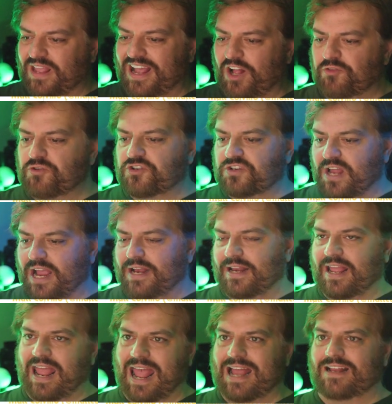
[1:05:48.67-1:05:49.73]
Eldritch Knight
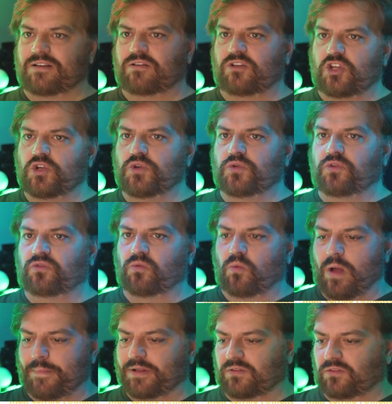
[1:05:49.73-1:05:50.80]
can use
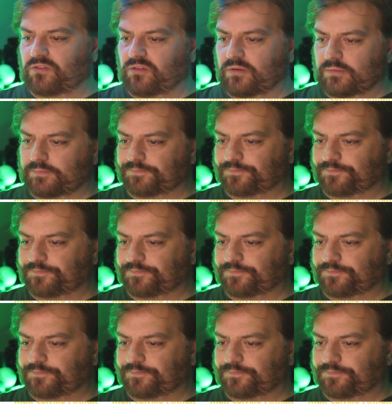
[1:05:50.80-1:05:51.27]
weapons,